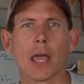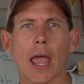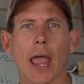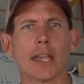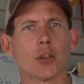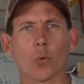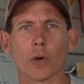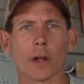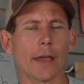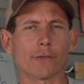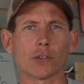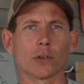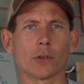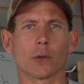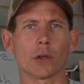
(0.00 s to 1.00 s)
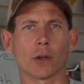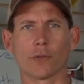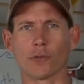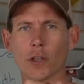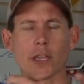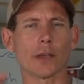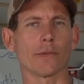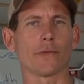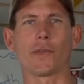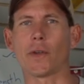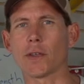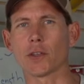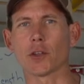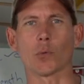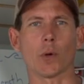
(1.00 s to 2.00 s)
and you won't have to
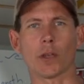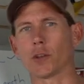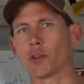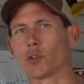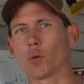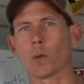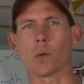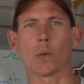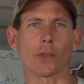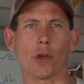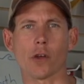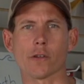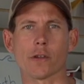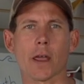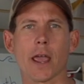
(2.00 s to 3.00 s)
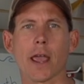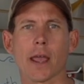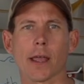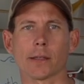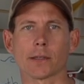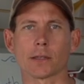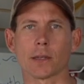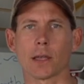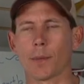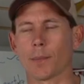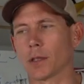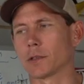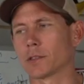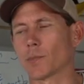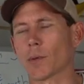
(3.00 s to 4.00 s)
reconfigure what you're doing with all your hands? I
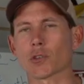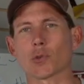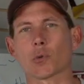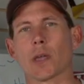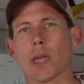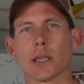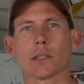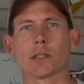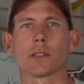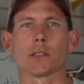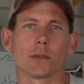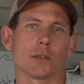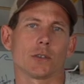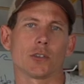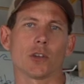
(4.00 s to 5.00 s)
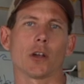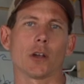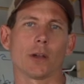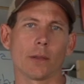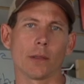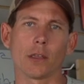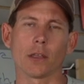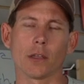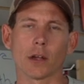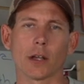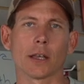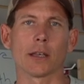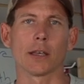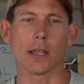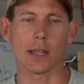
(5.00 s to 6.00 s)
mean, special cases, sure, you're
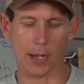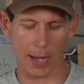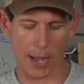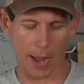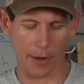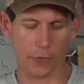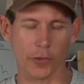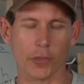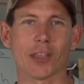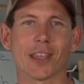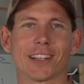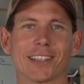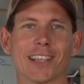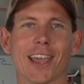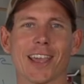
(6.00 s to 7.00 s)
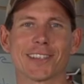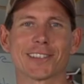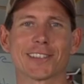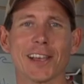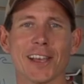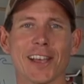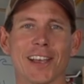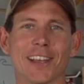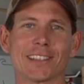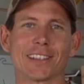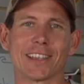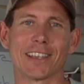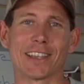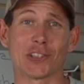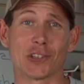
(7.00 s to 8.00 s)
gonna need everything it takes
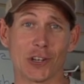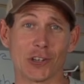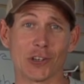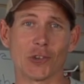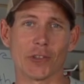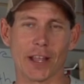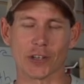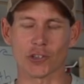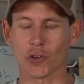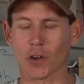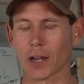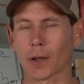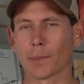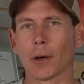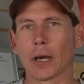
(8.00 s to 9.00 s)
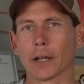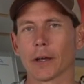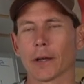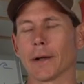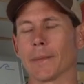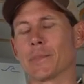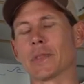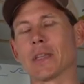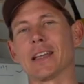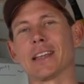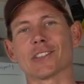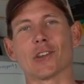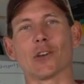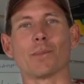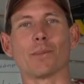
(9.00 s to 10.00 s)
to get you to do that trick, but um,
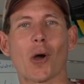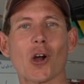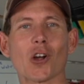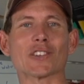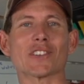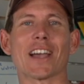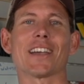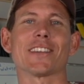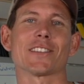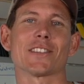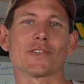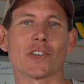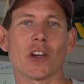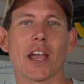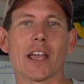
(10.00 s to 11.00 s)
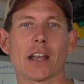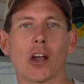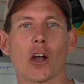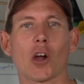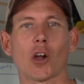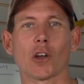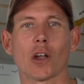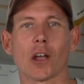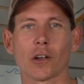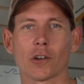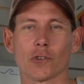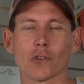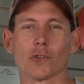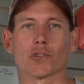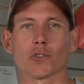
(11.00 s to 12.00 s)
so bar sizes, right, are a
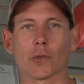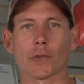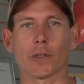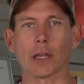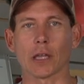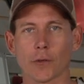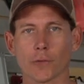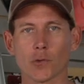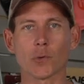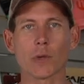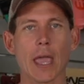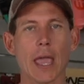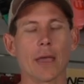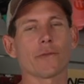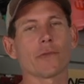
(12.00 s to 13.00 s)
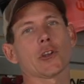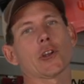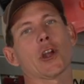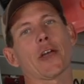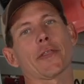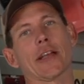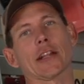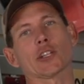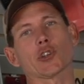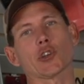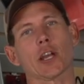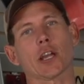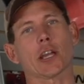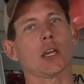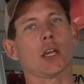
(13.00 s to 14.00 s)
crucial thing. If you can't figure out that
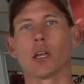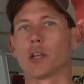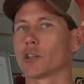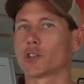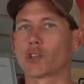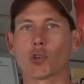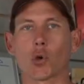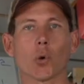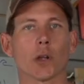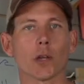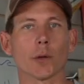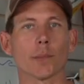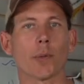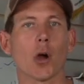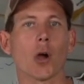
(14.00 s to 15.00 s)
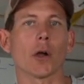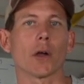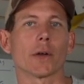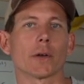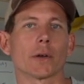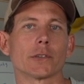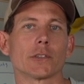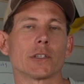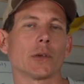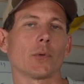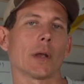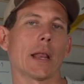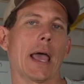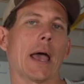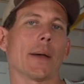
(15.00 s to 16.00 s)
trick, shorten your bar, see
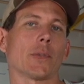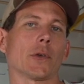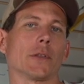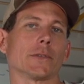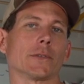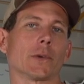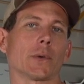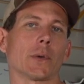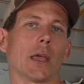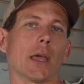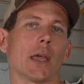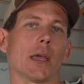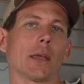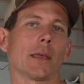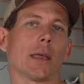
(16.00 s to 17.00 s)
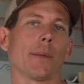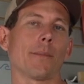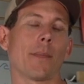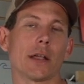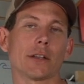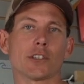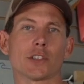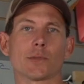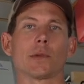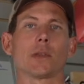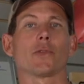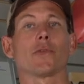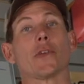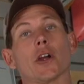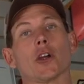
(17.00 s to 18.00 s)
what happens, okay? It might just be
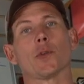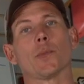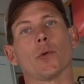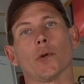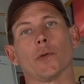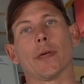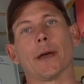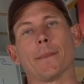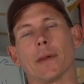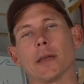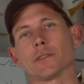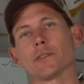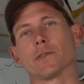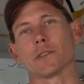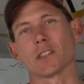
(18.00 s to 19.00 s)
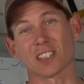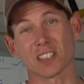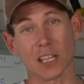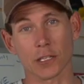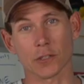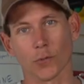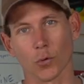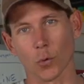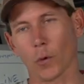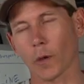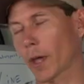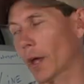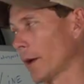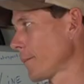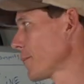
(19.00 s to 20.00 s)
the variable that makes you successful,
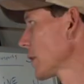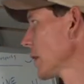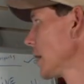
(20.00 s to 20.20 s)
okay?